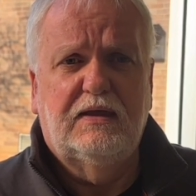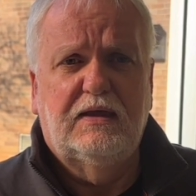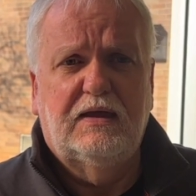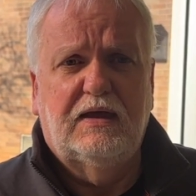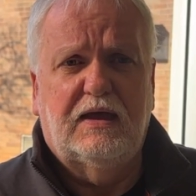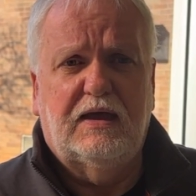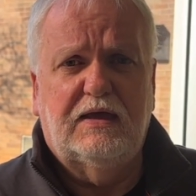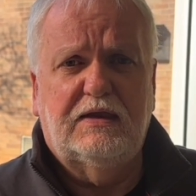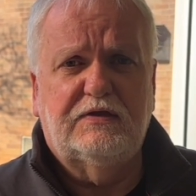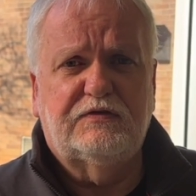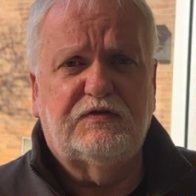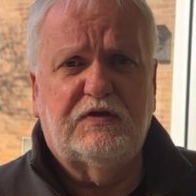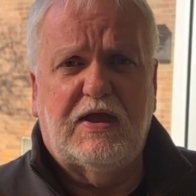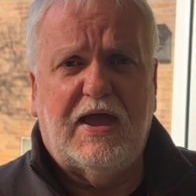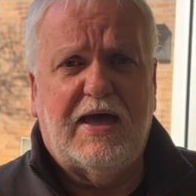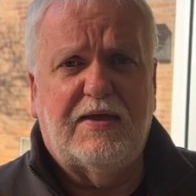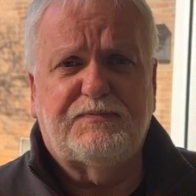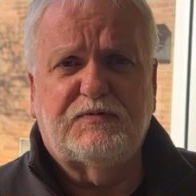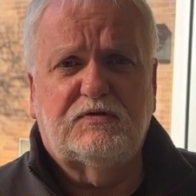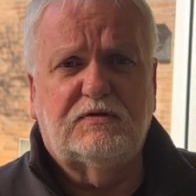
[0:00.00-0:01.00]
and it's
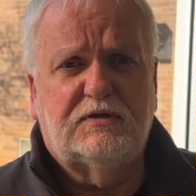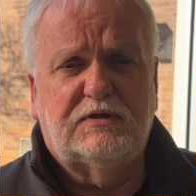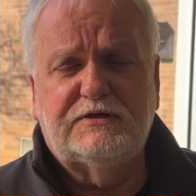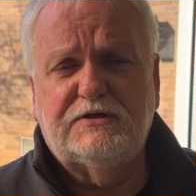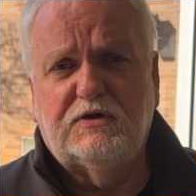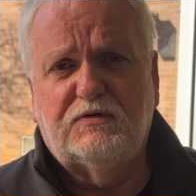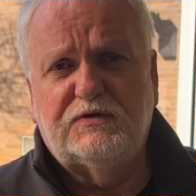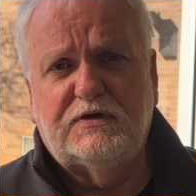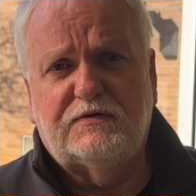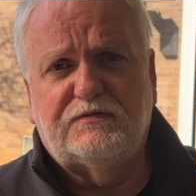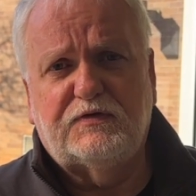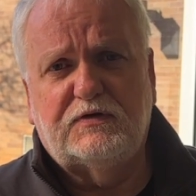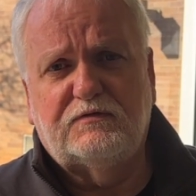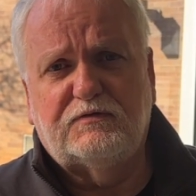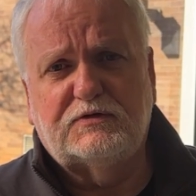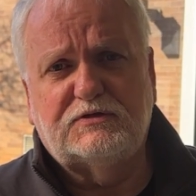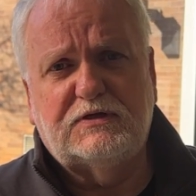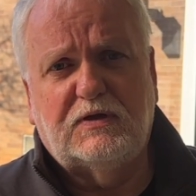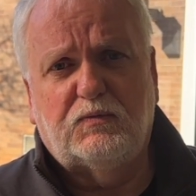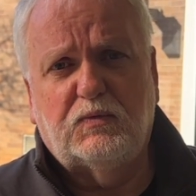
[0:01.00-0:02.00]
absolutely no different
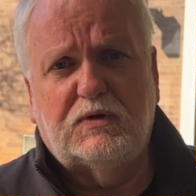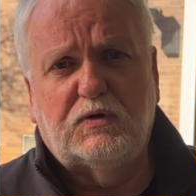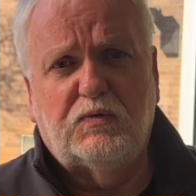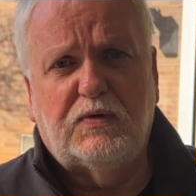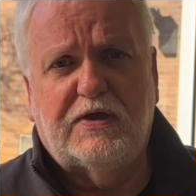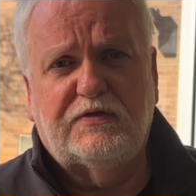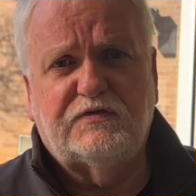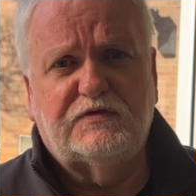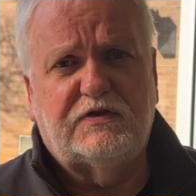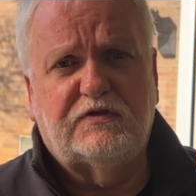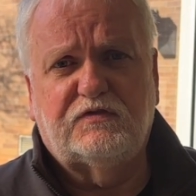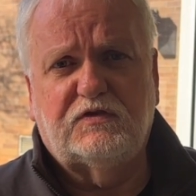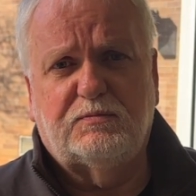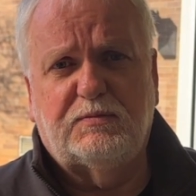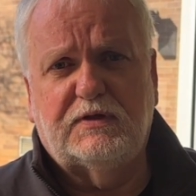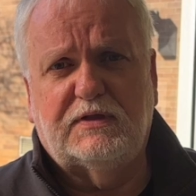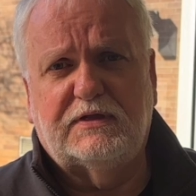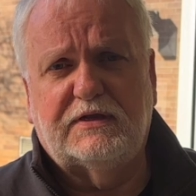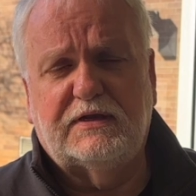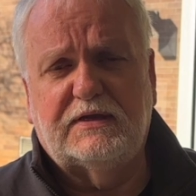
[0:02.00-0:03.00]
for someone who has a
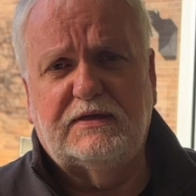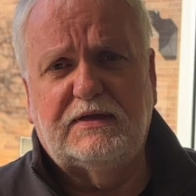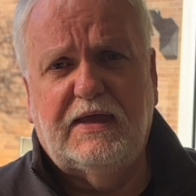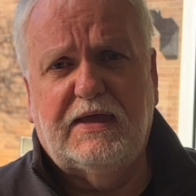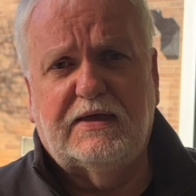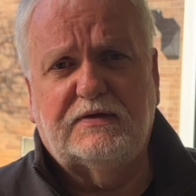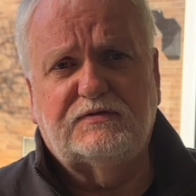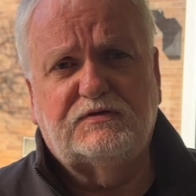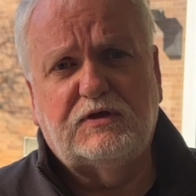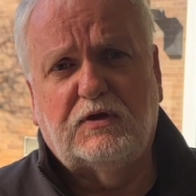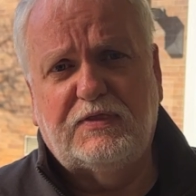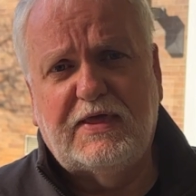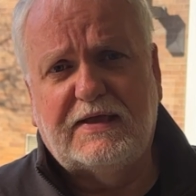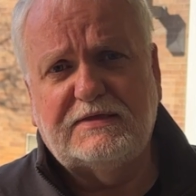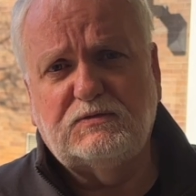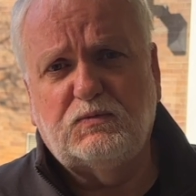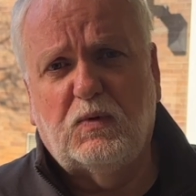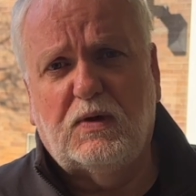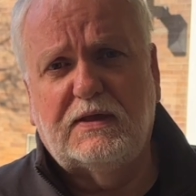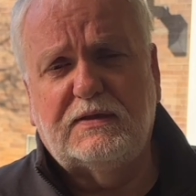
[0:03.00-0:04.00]
disability. Yeah, so
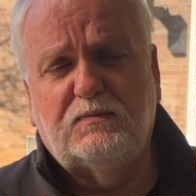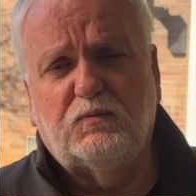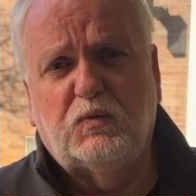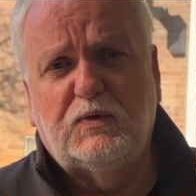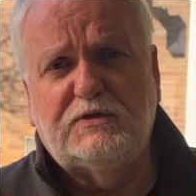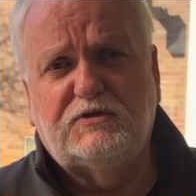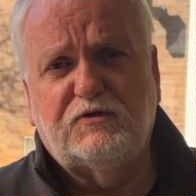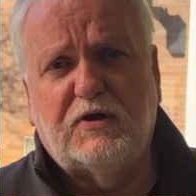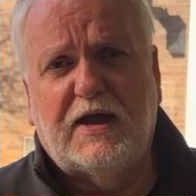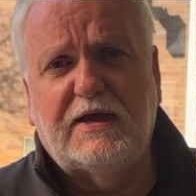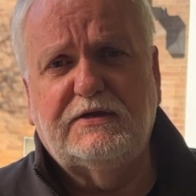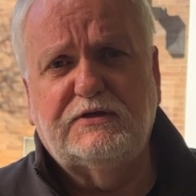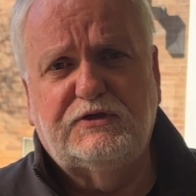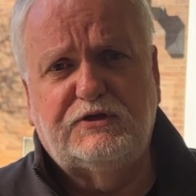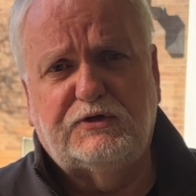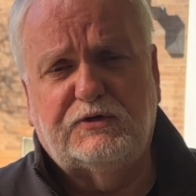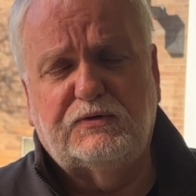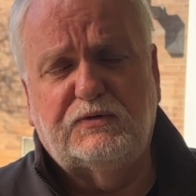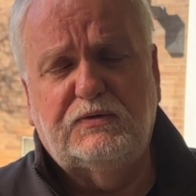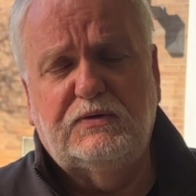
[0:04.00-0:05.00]
that's what we try to
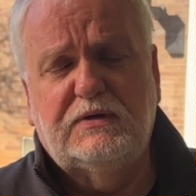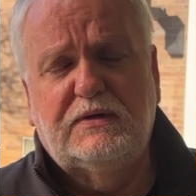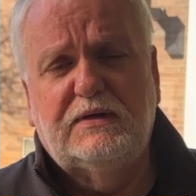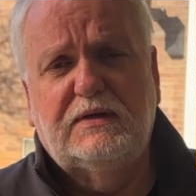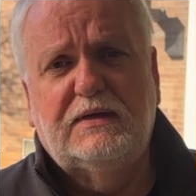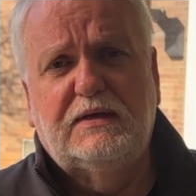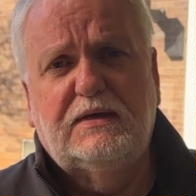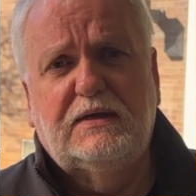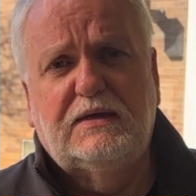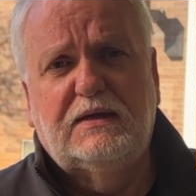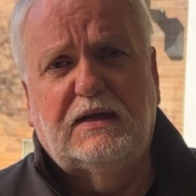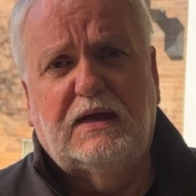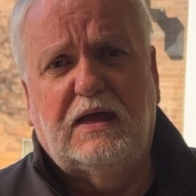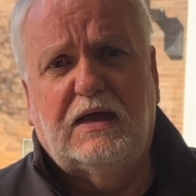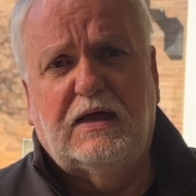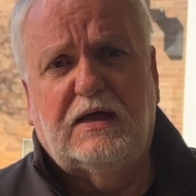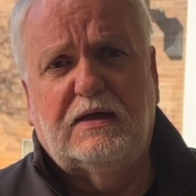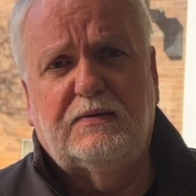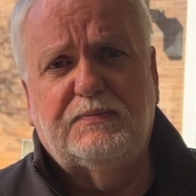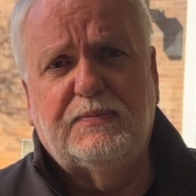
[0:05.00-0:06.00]
do,
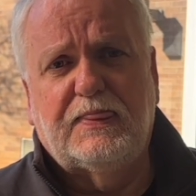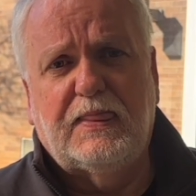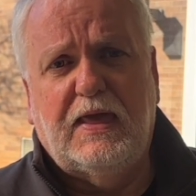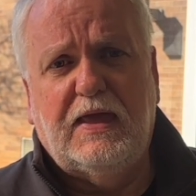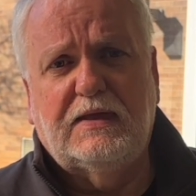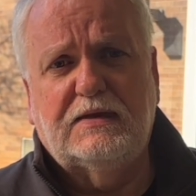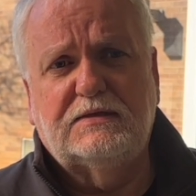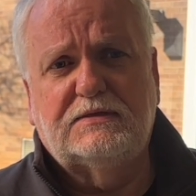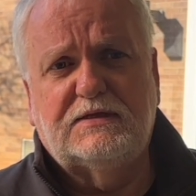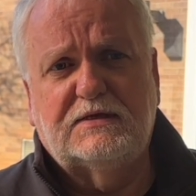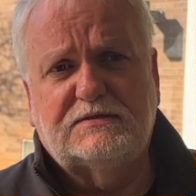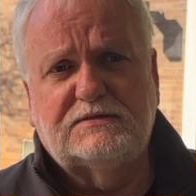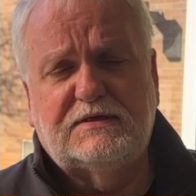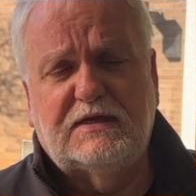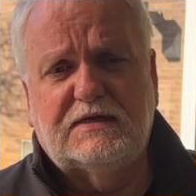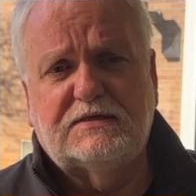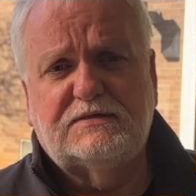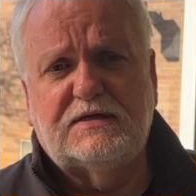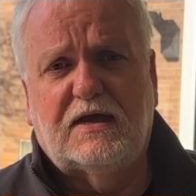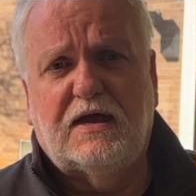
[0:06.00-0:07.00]
and it does
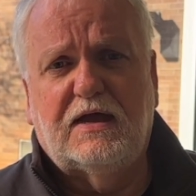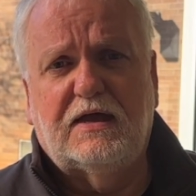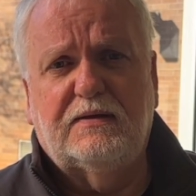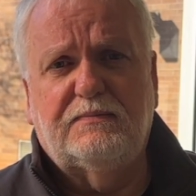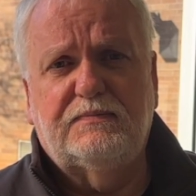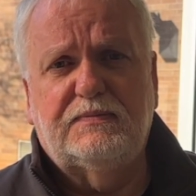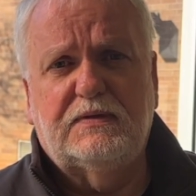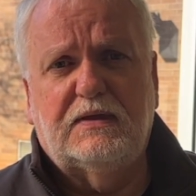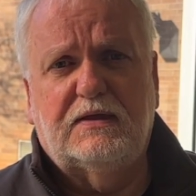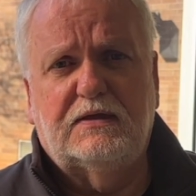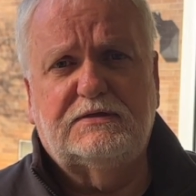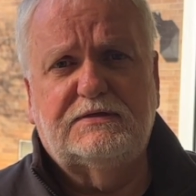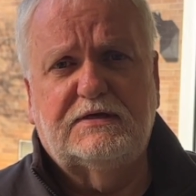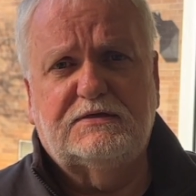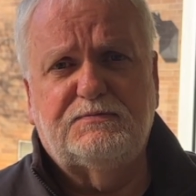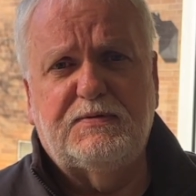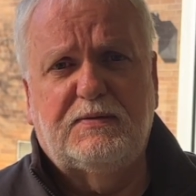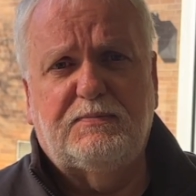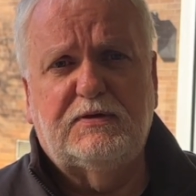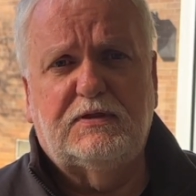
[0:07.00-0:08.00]
take time. It
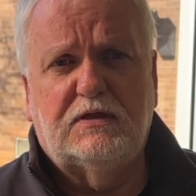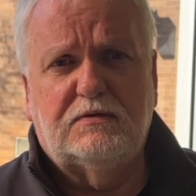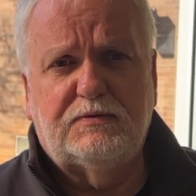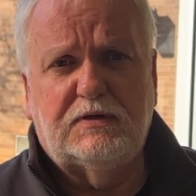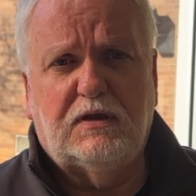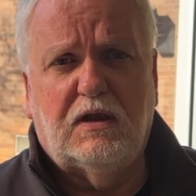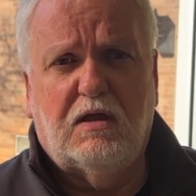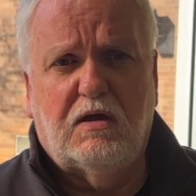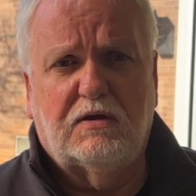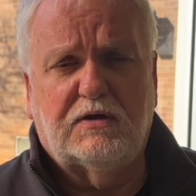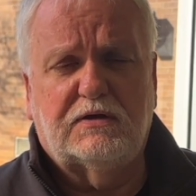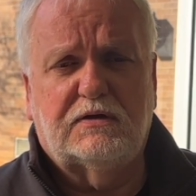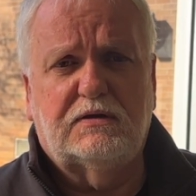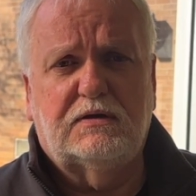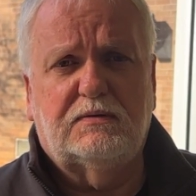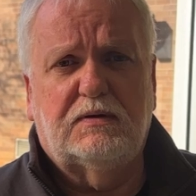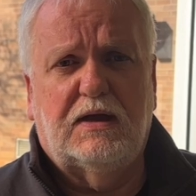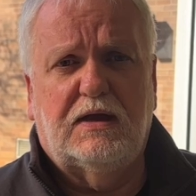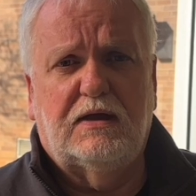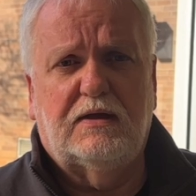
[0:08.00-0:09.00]
takes maybe a little bit longer.
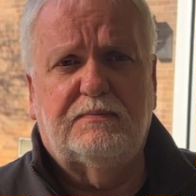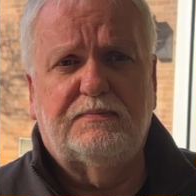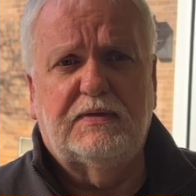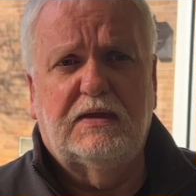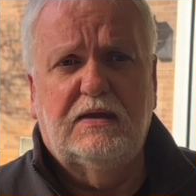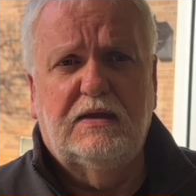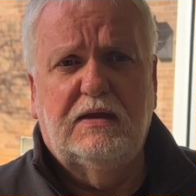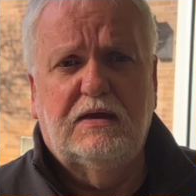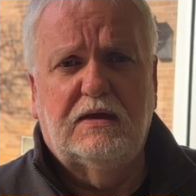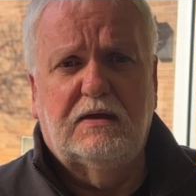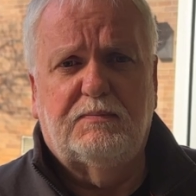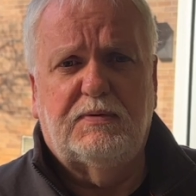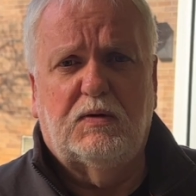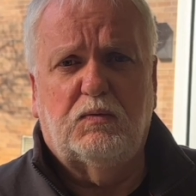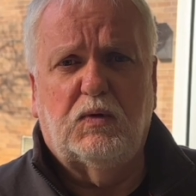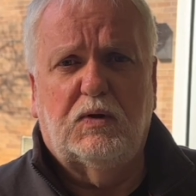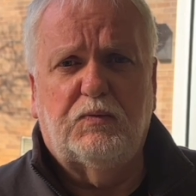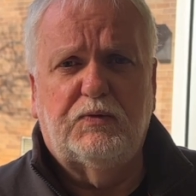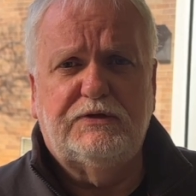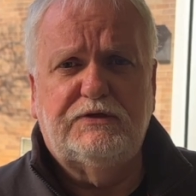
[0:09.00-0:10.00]
But
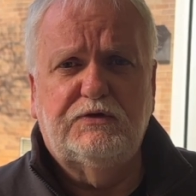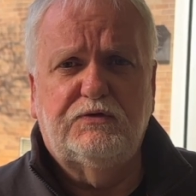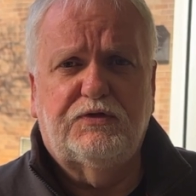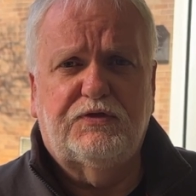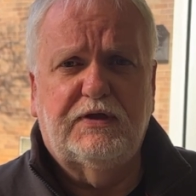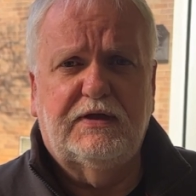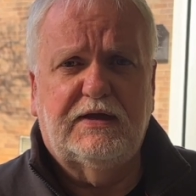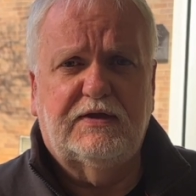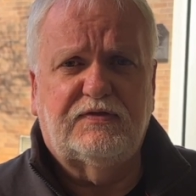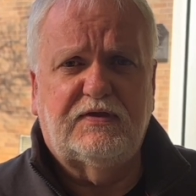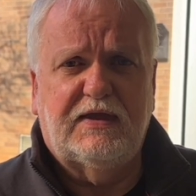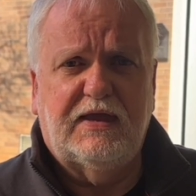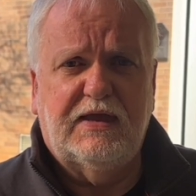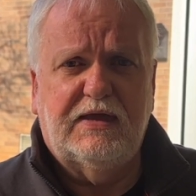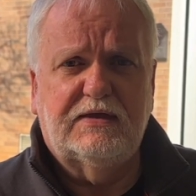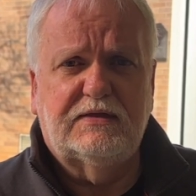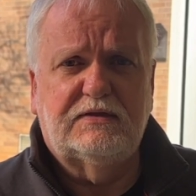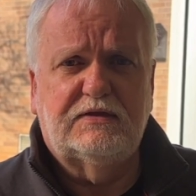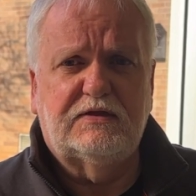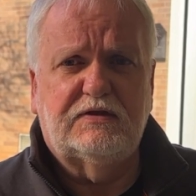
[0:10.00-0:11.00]
what we do think at the
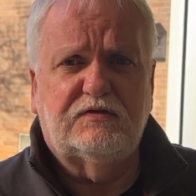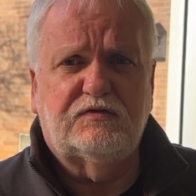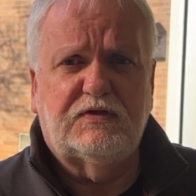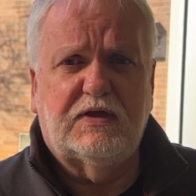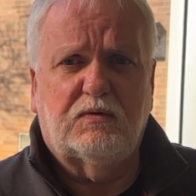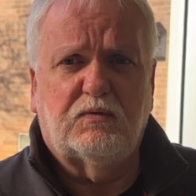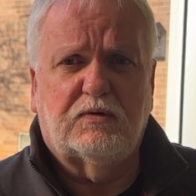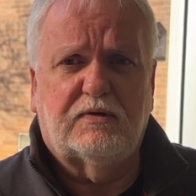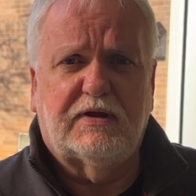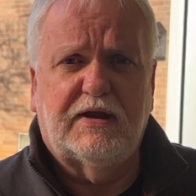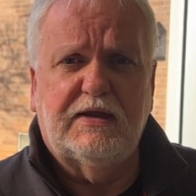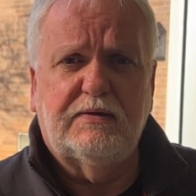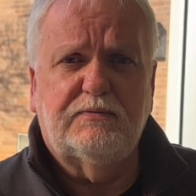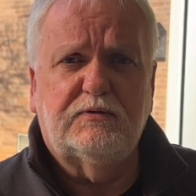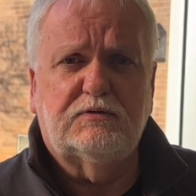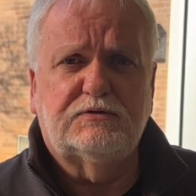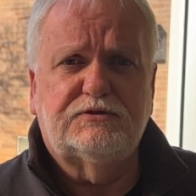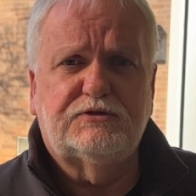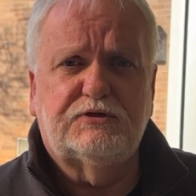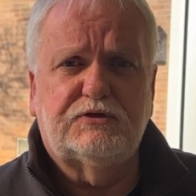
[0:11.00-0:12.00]
end is that we're
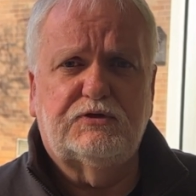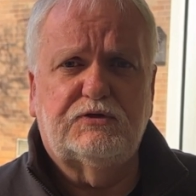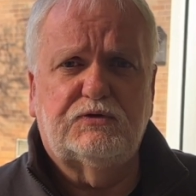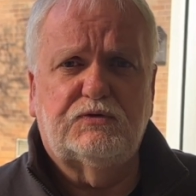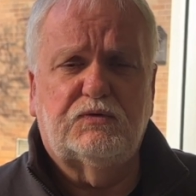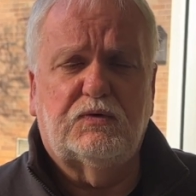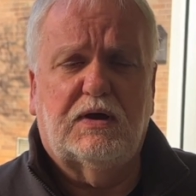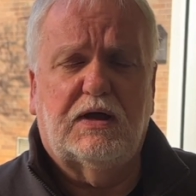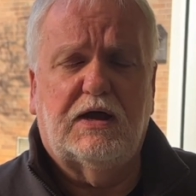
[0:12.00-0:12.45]
able to